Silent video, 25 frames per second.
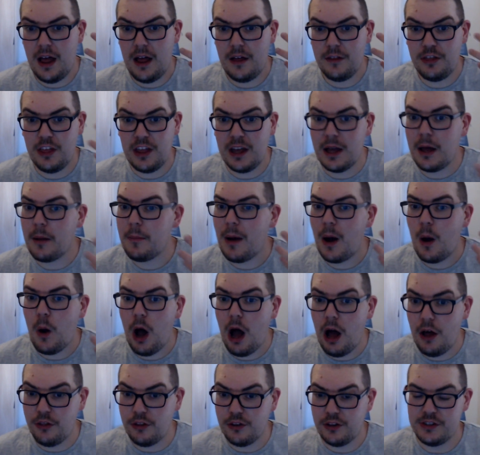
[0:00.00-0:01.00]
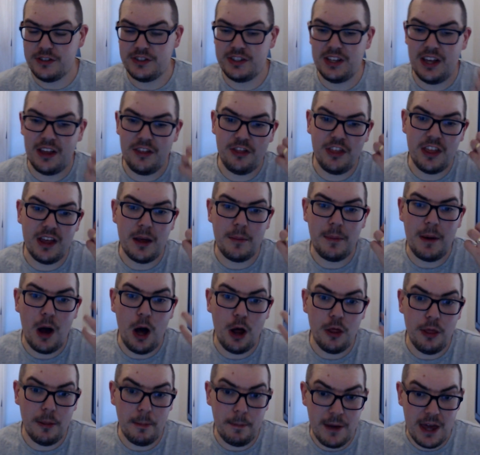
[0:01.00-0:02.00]
thinking about others think about
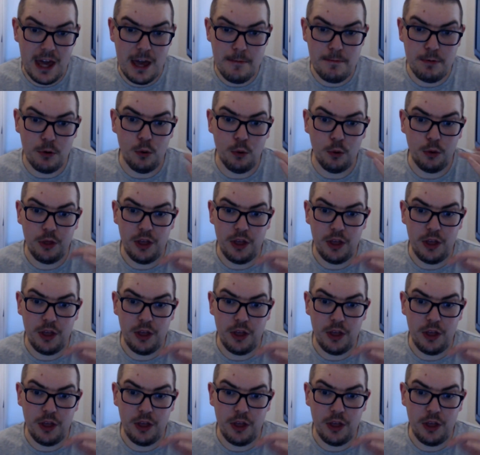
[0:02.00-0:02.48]
other people